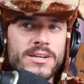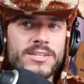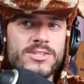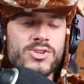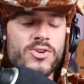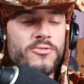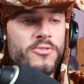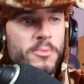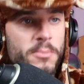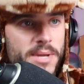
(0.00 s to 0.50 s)

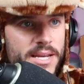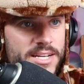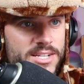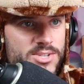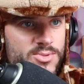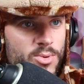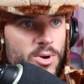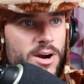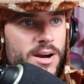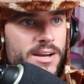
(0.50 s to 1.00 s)
So for me,
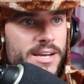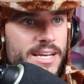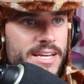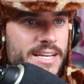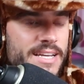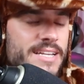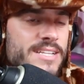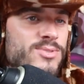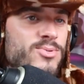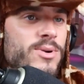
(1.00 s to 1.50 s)
it's
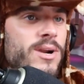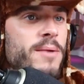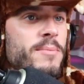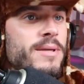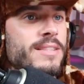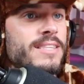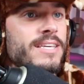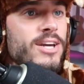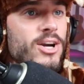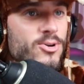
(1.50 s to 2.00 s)
when I'm
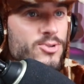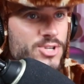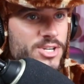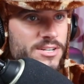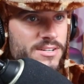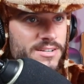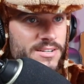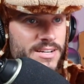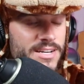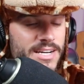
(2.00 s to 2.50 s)
at the
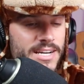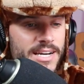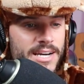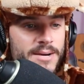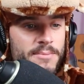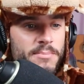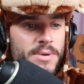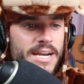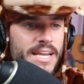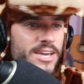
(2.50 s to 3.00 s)
ocean,
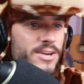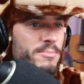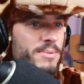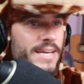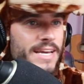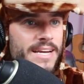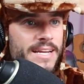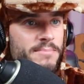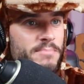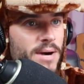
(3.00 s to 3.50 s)
but it could
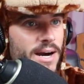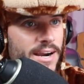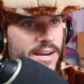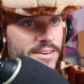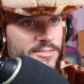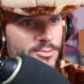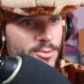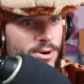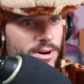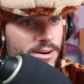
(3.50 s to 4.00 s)
be any body
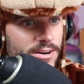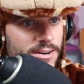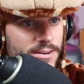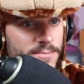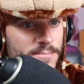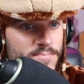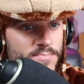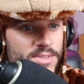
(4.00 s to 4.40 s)
of water.